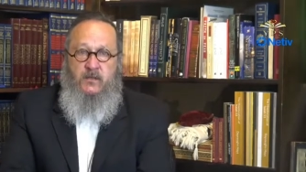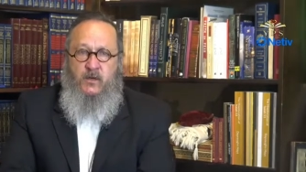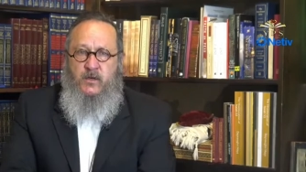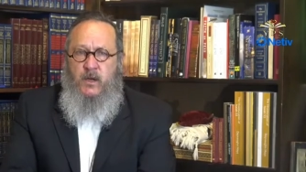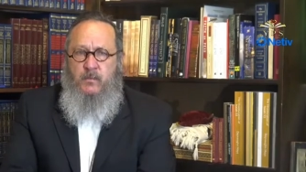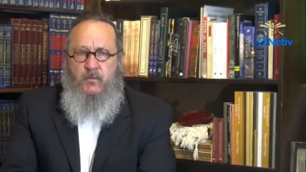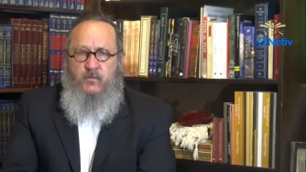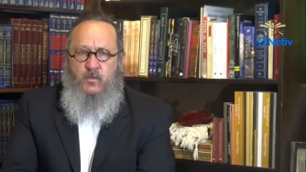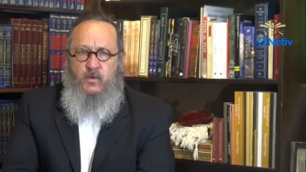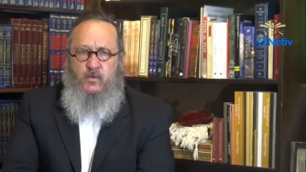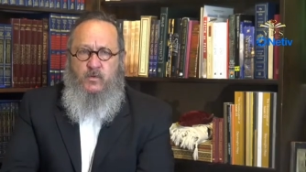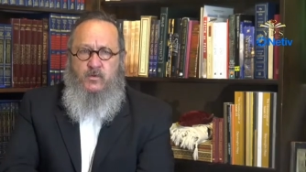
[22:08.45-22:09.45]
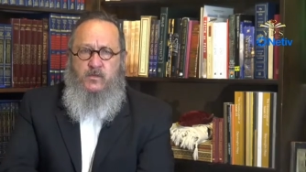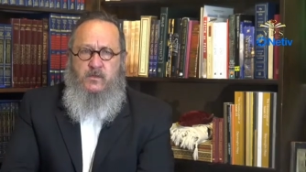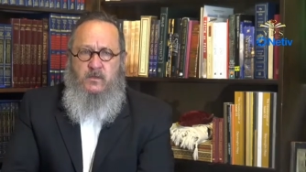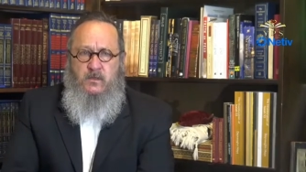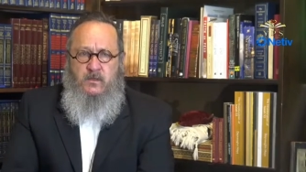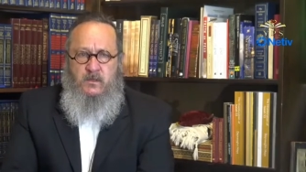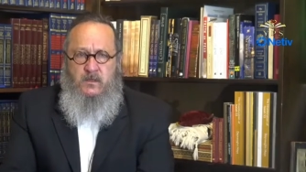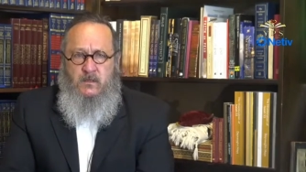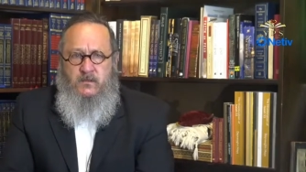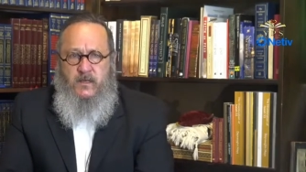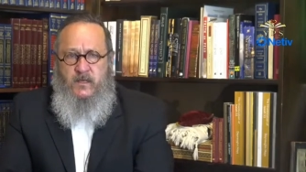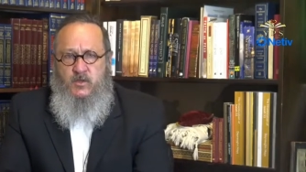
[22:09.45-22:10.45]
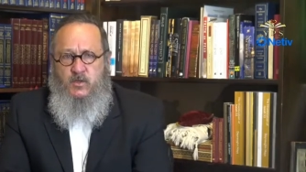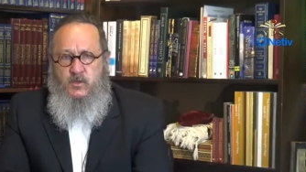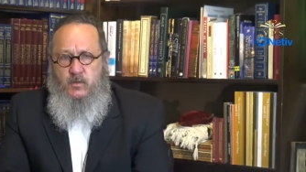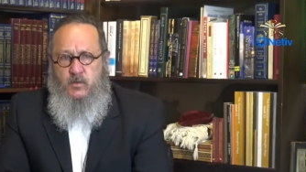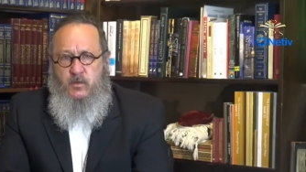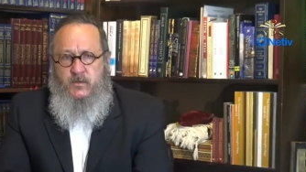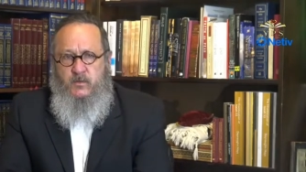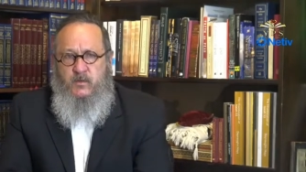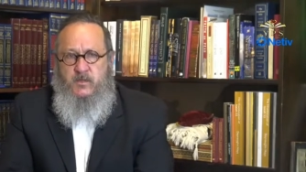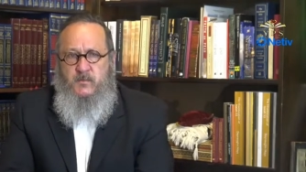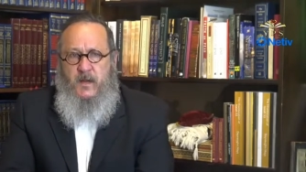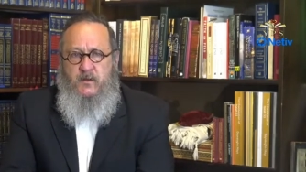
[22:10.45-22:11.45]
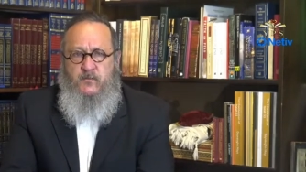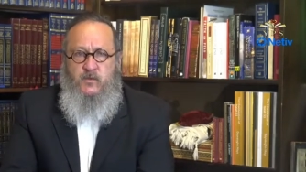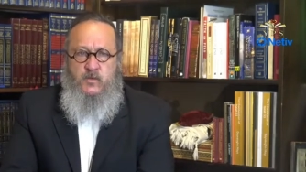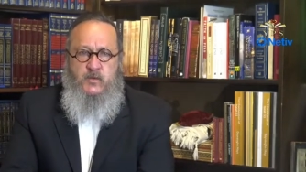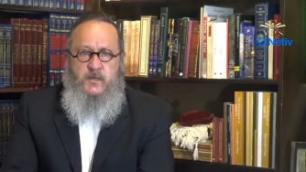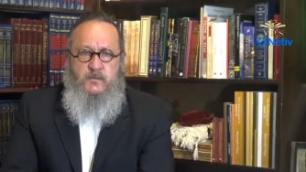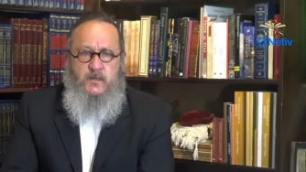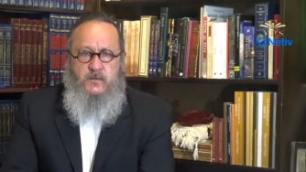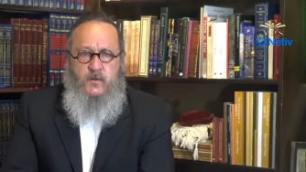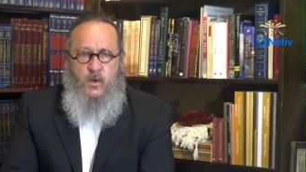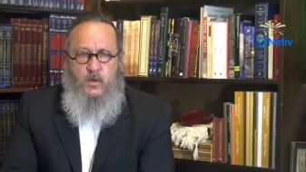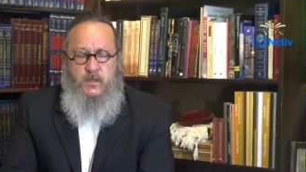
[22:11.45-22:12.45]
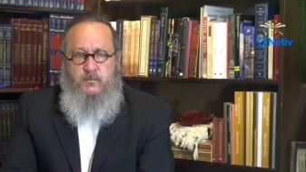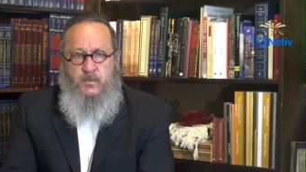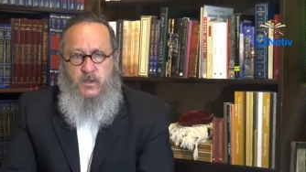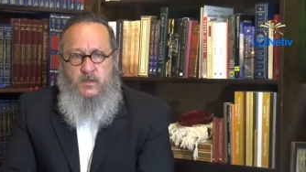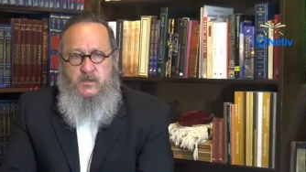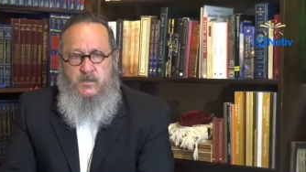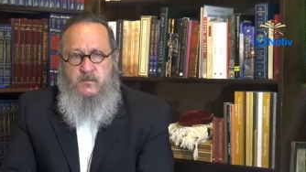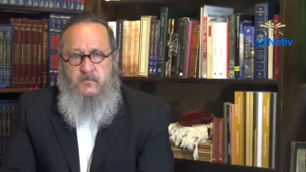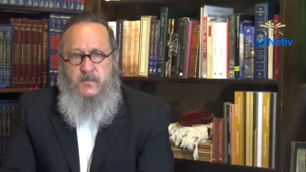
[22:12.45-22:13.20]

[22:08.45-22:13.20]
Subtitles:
There are a number of rules that ensure the respectful treatment of holy books.